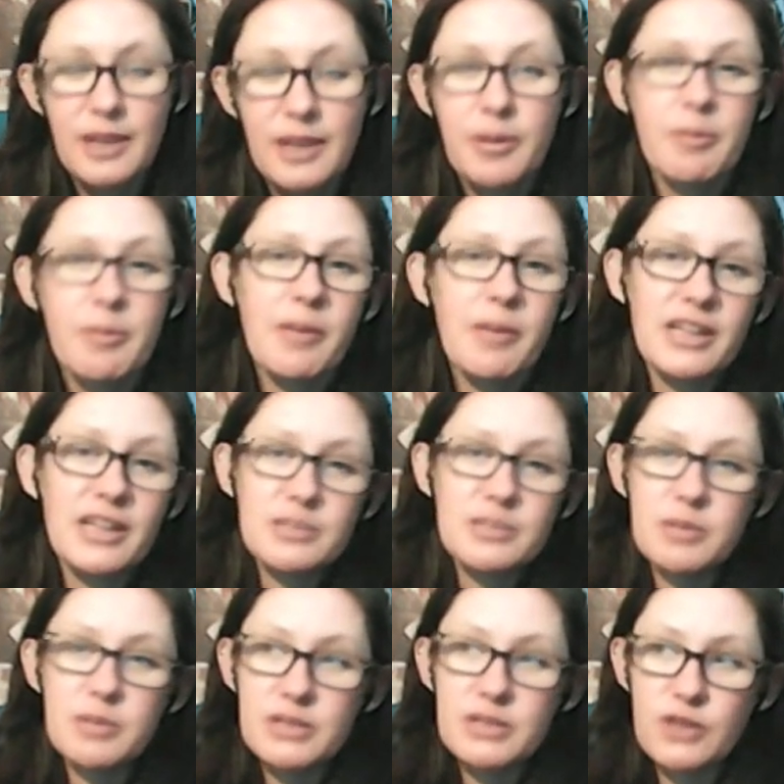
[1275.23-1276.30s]
But I mean, my husband
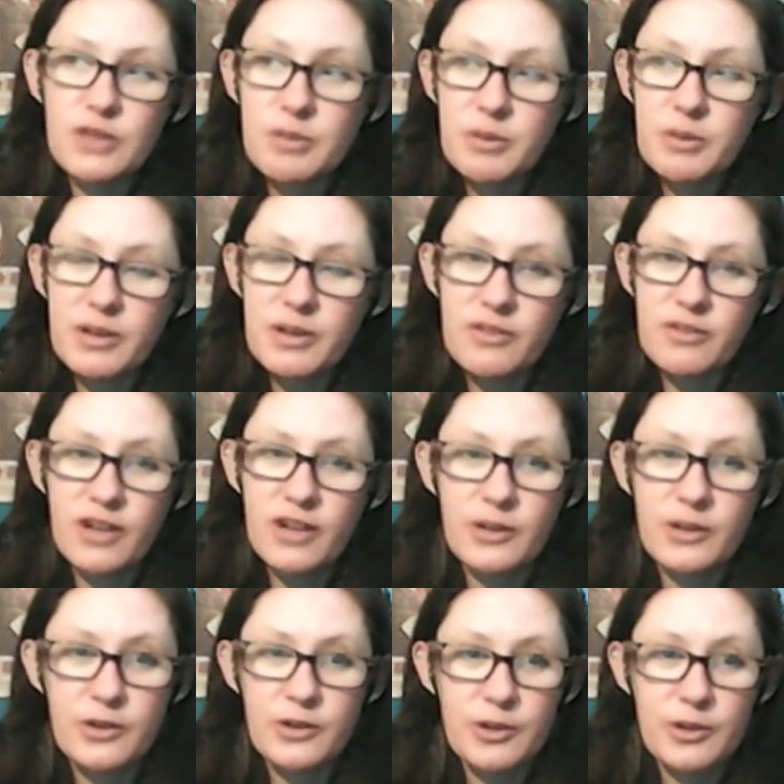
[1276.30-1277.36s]
makes fun of me whenever I
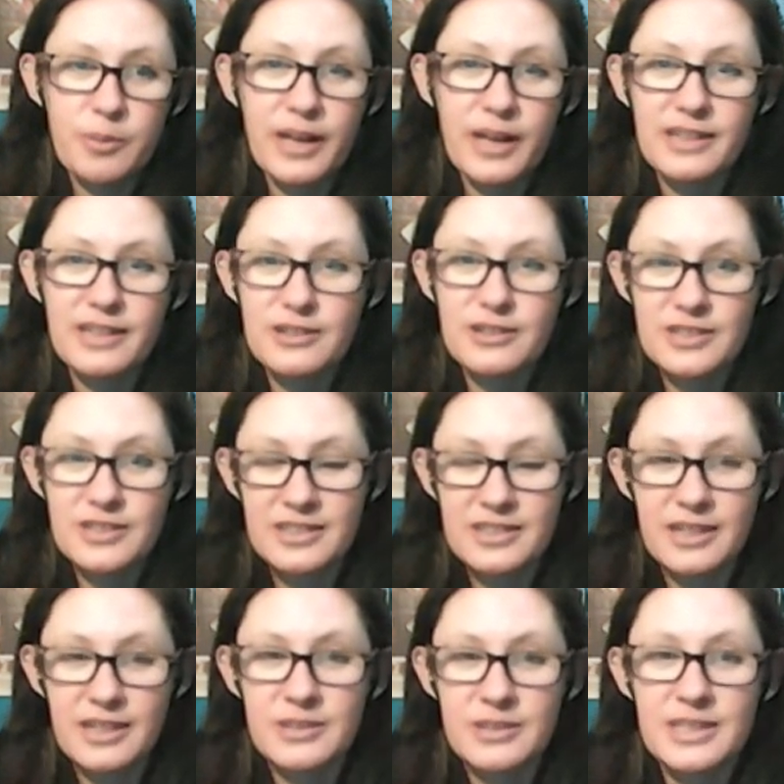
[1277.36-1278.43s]
order platanos because I
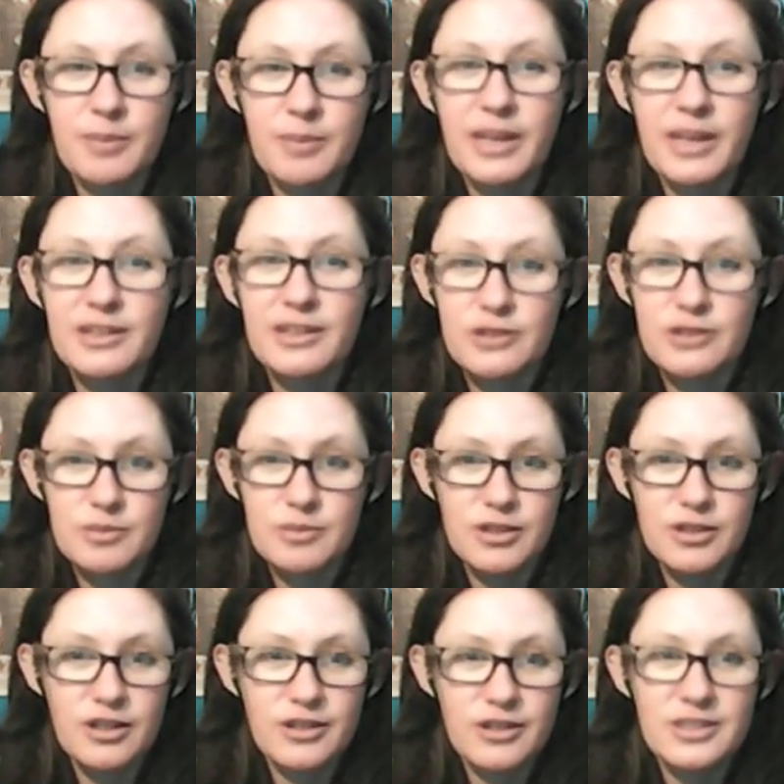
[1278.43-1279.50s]
always say platanos
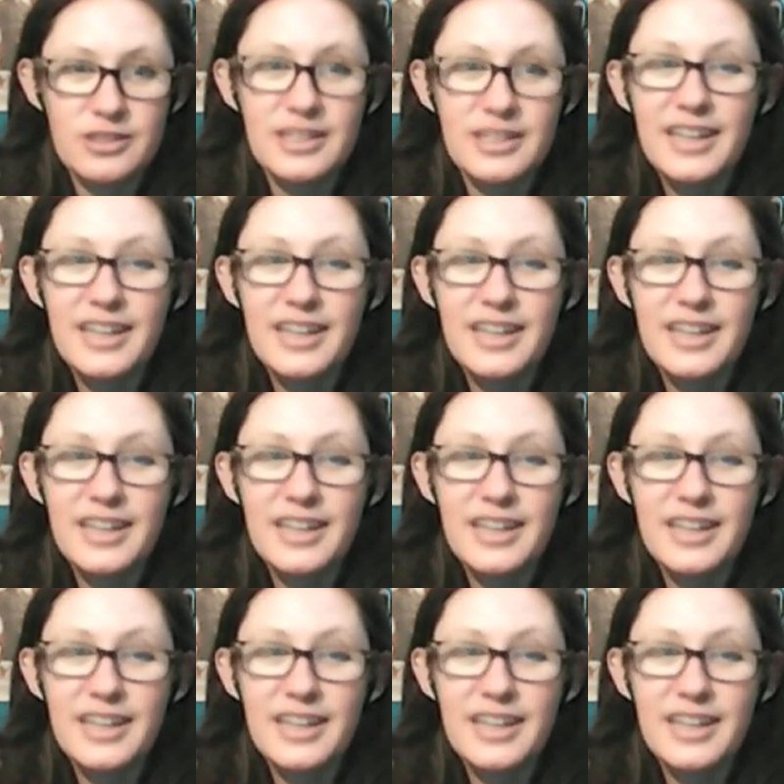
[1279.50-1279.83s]
maduros,